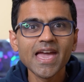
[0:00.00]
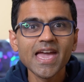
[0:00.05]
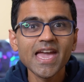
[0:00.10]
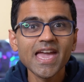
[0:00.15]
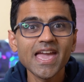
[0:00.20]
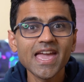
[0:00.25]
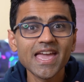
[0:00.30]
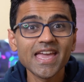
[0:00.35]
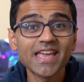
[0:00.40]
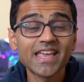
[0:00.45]

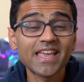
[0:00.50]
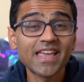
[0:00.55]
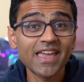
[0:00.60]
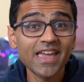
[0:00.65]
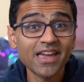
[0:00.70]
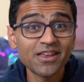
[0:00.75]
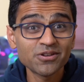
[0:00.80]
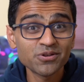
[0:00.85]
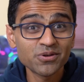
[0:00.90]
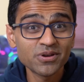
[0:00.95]
hey,
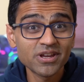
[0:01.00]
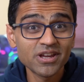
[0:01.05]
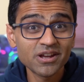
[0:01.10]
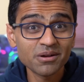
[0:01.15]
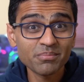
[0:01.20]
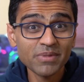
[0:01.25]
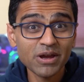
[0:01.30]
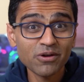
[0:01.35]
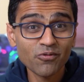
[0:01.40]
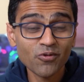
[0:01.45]
can you hear
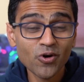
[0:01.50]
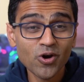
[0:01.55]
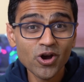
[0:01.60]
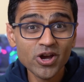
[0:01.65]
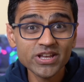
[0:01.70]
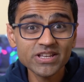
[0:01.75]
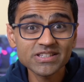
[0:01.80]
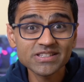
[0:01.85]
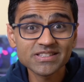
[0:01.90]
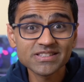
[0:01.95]
my
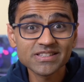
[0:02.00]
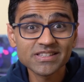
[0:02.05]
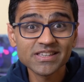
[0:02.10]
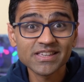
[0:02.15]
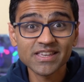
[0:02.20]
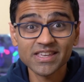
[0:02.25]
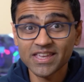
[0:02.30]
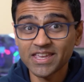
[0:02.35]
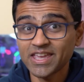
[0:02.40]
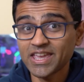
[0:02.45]
voice?
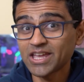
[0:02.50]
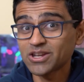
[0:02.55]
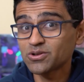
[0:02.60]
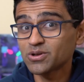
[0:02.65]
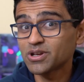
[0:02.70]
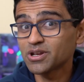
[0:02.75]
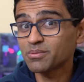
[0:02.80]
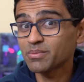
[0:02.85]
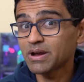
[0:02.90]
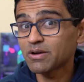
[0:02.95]
Can you
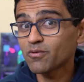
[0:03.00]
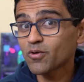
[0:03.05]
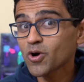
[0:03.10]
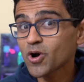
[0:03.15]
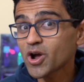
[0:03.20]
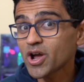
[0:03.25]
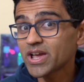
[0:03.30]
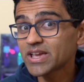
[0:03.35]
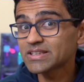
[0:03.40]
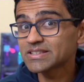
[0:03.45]
hear my
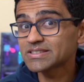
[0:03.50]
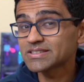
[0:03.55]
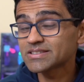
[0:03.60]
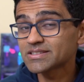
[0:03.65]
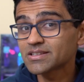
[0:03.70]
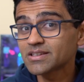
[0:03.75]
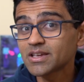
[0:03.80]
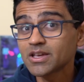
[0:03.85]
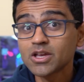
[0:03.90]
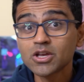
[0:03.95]
voice?
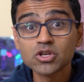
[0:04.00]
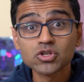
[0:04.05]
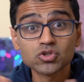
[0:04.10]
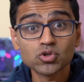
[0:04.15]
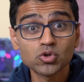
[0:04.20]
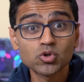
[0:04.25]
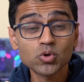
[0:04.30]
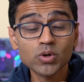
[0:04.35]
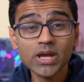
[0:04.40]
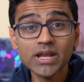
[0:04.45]
So
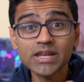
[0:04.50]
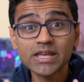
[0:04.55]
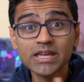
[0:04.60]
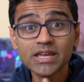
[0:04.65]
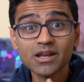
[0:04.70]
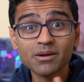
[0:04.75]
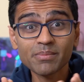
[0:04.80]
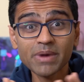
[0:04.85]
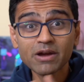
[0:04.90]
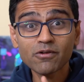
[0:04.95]
you can
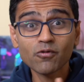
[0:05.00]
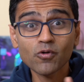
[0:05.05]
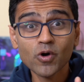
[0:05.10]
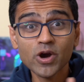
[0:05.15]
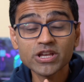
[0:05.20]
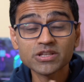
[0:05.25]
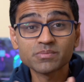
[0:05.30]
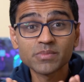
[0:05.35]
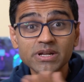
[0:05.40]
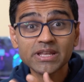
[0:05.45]
hear my
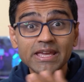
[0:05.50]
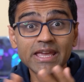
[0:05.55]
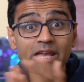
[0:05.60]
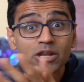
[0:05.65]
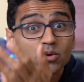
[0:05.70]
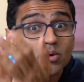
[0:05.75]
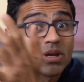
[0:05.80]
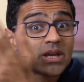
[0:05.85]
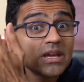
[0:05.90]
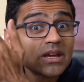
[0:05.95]
voice, but can
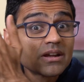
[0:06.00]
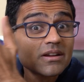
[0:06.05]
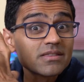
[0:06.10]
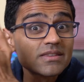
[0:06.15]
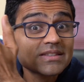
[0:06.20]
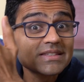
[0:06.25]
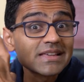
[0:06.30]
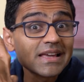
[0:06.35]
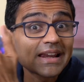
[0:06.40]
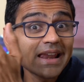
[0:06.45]
you hear
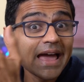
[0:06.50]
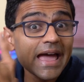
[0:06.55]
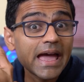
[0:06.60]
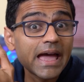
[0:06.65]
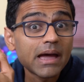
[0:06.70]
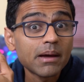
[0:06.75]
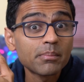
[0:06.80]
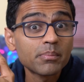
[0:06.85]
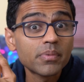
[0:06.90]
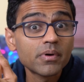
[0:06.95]
this
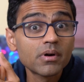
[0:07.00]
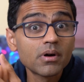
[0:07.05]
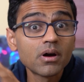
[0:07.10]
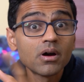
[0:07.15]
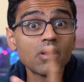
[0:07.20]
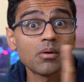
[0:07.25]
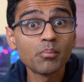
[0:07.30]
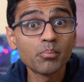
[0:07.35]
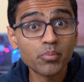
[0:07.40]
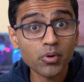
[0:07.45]
clap?
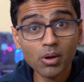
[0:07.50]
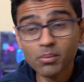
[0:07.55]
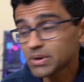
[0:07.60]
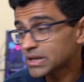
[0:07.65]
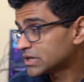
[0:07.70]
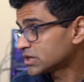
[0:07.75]
Probably